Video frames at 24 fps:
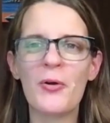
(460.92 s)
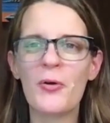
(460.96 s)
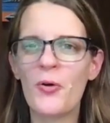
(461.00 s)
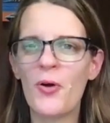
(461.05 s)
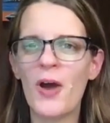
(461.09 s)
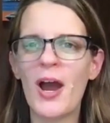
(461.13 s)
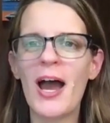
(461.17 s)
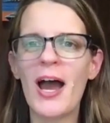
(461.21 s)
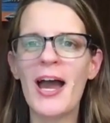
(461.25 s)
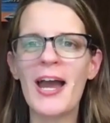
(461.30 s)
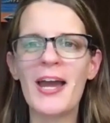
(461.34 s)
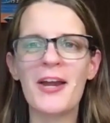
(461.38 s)

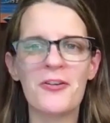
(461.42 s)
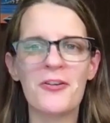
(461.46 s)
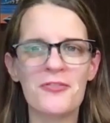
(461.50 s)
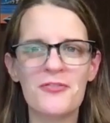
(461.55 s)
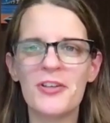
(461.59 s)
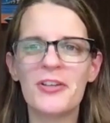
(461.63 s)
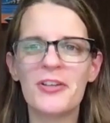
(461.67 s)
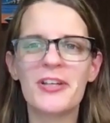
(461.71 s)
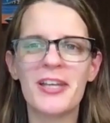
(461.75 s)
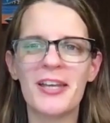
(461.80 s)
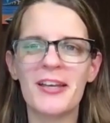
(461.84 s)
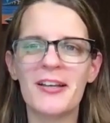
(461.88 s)
cry or
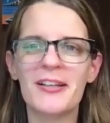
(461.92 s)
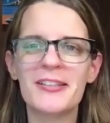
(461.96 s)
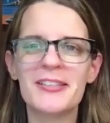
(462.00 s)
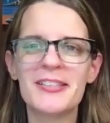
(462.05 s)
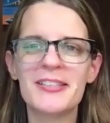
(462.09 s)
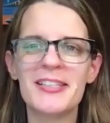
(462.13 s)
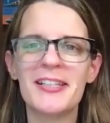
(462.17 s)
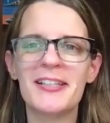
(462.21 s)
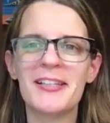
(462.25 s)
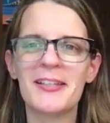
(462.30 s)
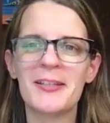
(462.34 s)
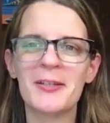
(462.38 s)
feel
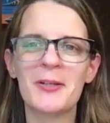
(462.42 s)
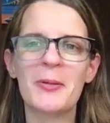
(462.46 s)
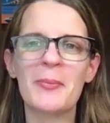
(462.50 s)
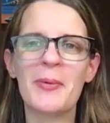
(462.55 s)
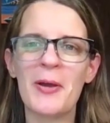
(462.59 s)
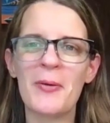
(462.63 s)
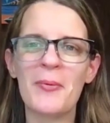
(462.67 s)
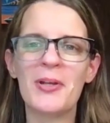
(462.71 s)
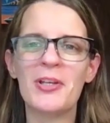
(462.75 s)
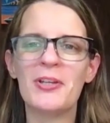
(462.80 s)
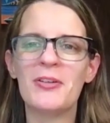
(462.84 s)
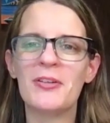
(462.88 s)
guilty a little
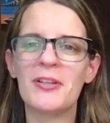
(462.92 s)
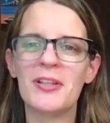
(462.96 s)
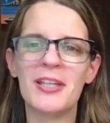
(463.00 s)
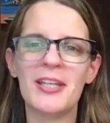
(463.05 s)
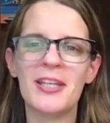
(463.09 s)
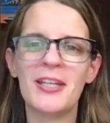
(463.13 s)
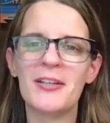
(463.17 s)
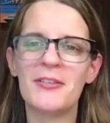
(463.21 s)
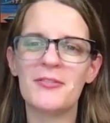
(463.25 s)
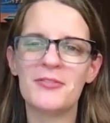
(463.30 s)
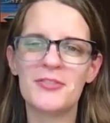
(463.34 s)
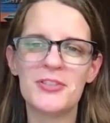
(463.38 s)
bit when you
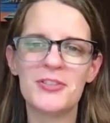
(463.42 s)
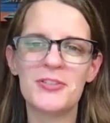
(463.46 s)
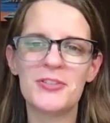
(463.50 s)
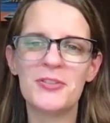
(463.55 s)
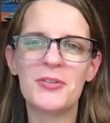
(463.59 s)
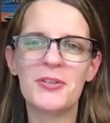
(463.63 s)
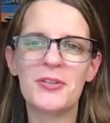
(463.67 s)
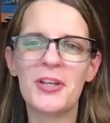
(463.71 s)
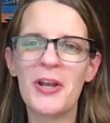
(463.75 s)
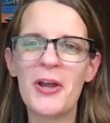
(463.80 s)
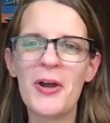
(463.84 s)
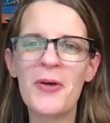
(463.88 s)
leave
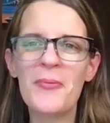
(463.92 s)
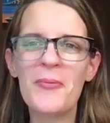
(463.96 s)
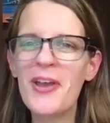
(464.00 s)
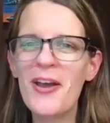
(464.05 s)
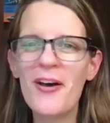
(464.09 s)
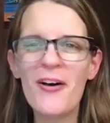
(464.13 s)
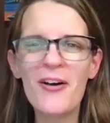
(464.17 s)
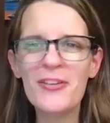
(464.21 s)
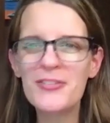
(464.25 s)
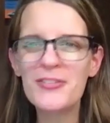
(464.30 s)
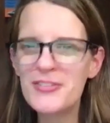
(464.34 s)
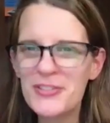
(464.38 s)
too. We
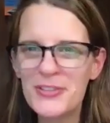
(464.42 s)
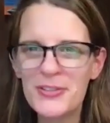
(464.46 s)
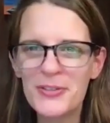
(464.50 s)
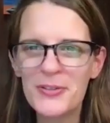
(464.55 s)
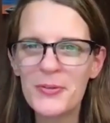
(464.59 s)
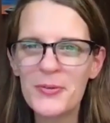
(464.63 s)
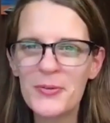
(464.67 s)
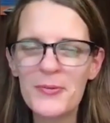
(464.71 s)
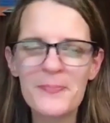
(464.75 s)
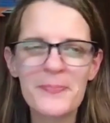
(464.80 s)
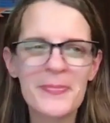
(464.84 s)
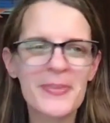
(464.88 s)
all
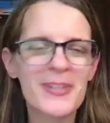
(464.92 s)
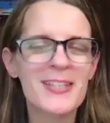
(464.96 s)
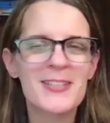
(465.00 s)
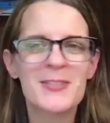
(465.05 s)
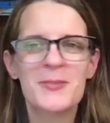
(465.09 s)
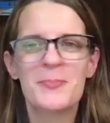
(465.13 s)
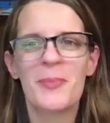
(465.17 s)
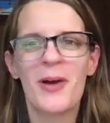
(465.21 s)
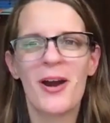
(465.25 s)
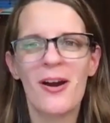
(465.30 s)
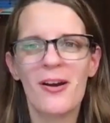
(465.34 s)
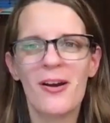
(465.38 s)
do.
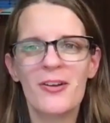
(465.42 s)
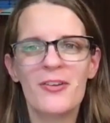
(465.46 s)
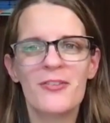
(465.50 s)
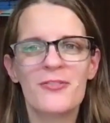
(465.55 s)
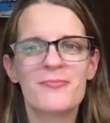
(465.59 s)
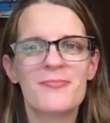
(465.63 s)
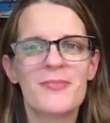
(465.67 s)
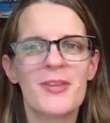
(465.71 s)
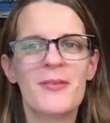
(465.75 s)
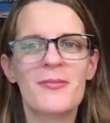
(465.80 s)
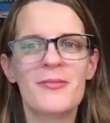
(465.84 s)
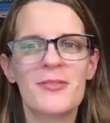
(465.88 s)
It's part
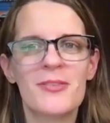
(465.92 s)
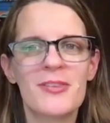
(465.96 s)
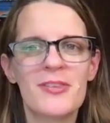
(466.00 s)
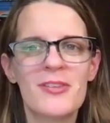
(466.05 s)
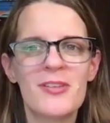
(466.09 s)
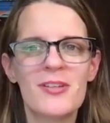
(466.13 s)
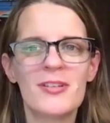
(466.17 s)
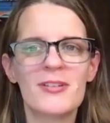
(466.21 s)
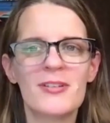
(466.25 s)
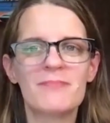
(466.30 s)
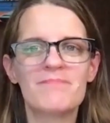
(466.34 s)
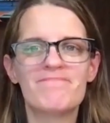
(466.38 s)
of
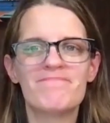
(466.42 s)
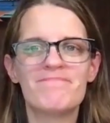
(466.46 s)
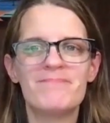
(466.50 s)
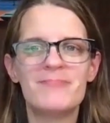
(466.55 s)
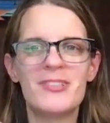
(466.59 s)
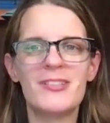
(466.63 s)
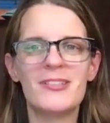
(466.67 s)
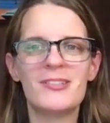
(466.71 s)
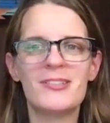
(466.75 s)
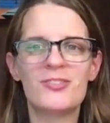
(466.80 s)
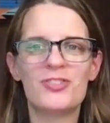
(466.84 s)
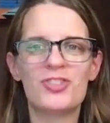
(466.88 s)
the
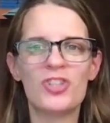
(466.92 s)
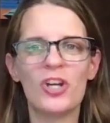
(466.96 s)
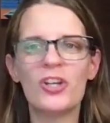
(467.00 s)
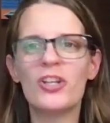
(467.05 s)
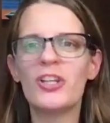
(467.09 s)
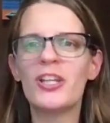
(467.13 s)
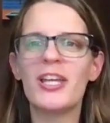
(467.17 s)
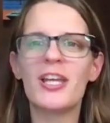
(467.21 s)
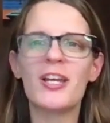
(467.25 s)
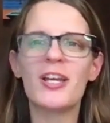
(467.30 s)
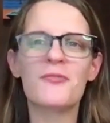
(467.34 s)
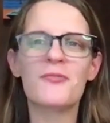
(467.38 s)

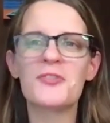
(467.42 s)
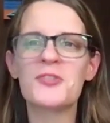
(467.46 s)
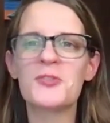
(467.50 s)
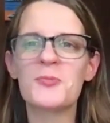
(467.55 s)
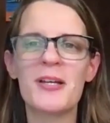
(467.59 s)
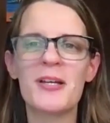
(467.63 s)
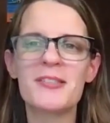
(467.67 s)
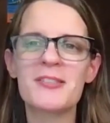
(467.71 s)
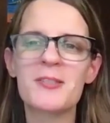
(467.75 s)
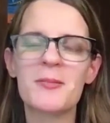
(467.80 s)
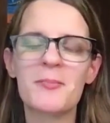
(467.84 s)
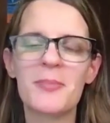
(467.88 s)
juggling of
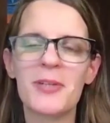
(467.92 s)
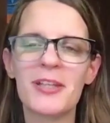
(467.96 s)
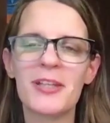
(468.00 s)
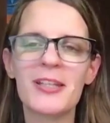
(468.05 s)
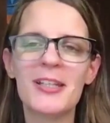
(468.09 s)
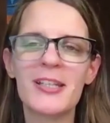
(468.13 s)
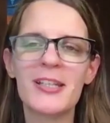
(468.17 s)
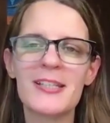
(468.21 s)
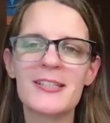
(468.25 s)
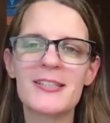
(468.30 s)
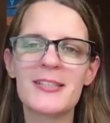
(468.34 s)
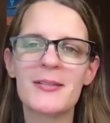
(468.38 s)

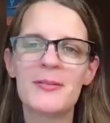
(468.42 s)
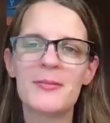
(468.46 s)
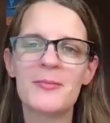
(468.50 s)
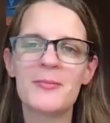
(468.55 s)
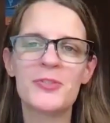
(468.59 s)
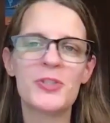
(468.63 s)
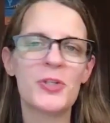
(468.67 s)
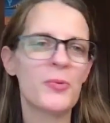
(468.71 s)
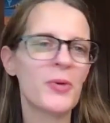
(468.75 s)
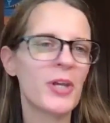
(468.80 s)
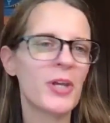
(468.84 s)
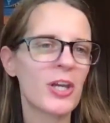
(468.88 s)
responsibilities
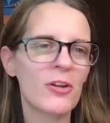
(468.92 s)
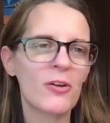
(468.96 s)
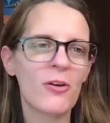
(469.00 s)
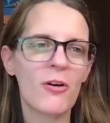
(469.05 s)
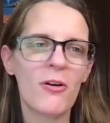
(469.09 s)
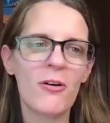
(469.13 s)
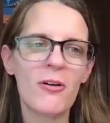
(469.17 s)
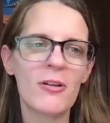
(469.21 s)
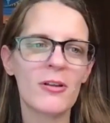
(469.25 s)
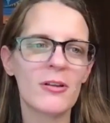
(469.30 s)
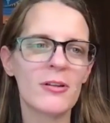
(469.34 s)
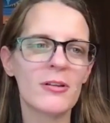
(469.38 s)
and doing it
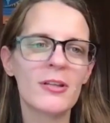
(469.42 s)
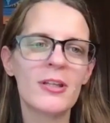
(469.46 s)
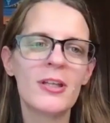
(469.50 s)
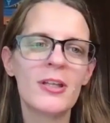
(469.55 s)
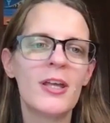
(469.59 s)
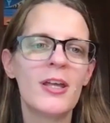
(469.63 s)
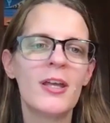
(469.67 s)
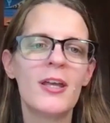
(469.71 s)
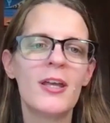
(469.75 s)
all.